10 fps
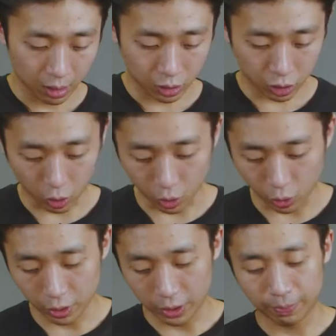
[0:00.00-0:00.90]

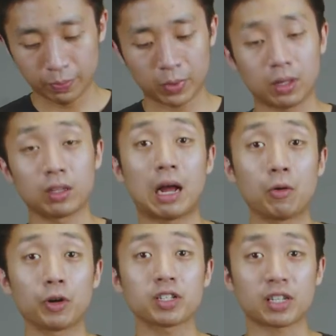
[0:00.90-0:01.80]
So now
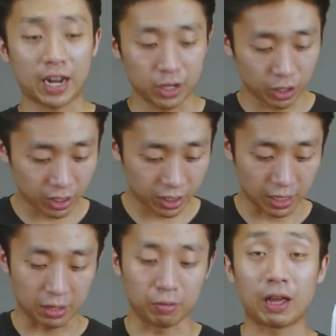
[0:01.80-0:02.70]
we're inside. You can
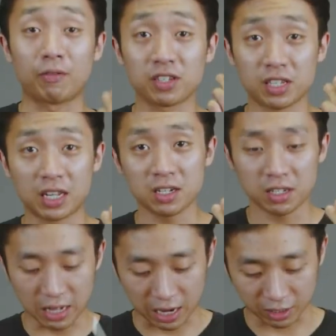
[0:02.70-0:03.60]
see we have a stainless
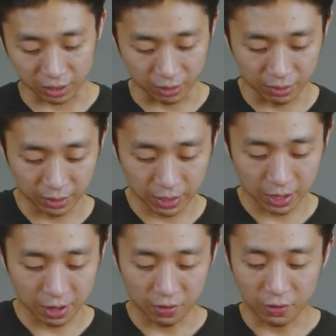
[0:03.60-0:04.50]
steel axle.
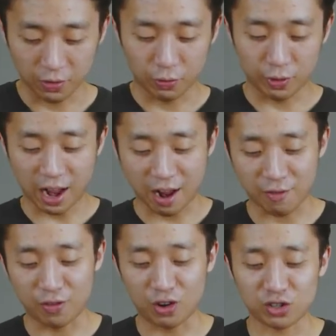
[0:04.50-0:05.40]
We
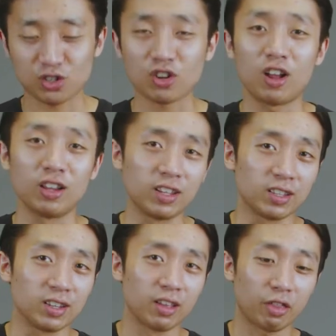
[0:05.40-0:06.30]
have a
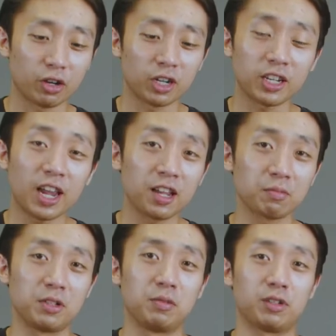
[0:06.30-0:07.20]
solid
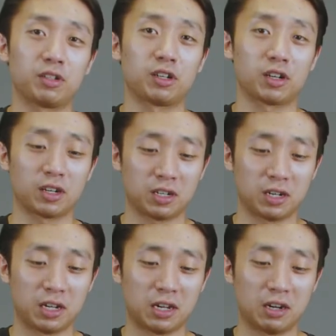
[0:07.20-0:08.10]
38mm,
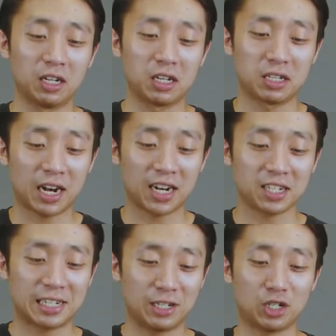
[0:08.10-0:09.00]

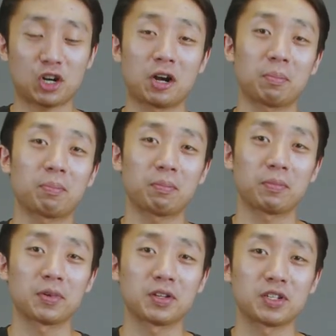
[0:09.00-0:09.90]
nice and sharp
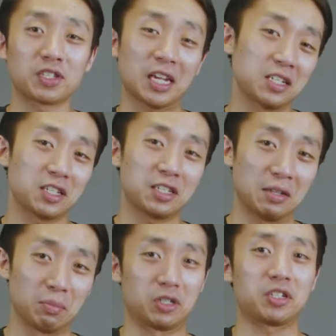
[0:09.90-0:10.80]
stainless
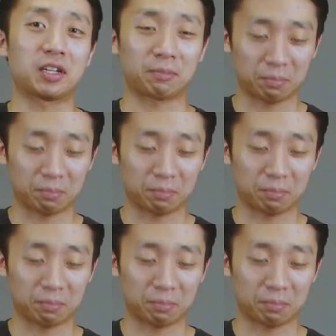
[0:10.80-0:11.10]
steel burr set.